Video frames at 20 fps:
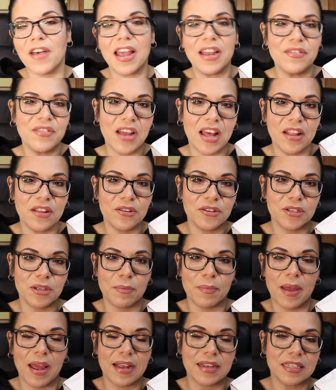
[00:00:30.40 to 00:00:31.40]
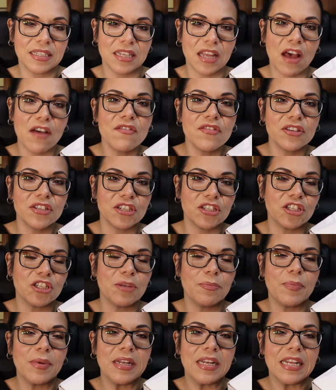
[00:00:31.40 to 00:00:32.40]
$5 a box, covers the
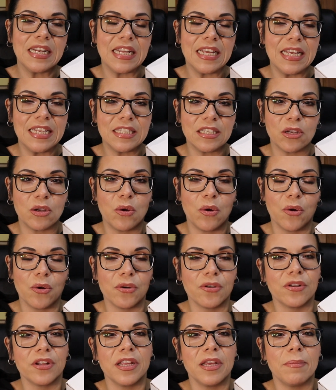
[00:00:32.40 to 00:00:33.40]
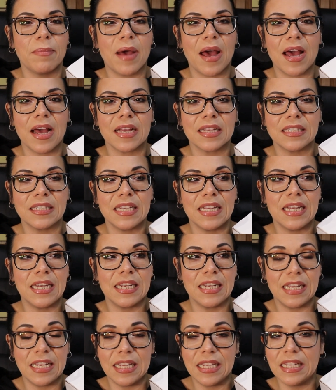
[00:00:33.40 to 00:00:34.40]
shipping. It is a quarterly box.
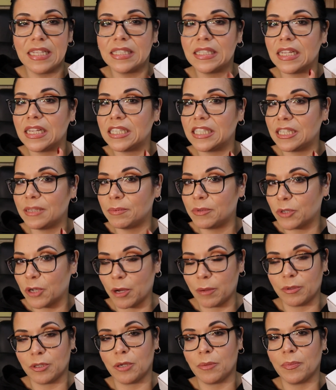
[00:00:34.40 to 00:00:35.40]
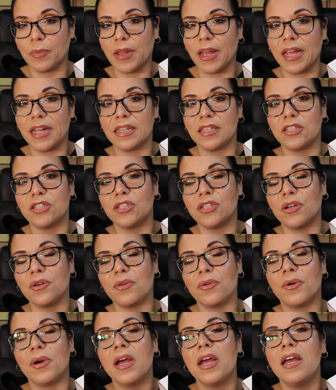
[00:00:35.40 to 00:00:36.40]
It is a subscription plan,
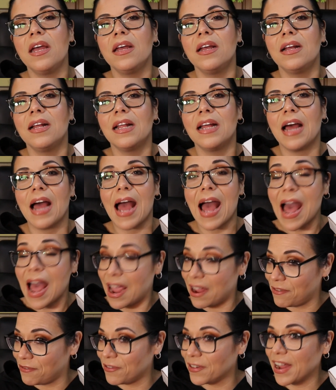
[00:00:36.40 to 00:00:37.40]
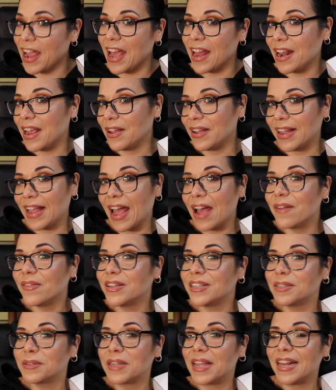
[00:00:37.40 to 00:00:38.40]
so I forgot I
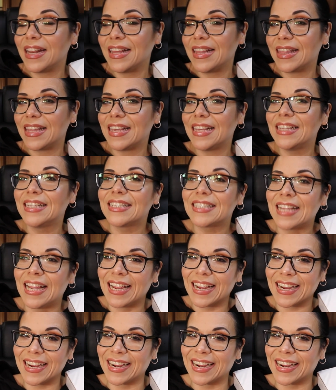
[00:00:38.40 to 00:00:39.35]
was getting this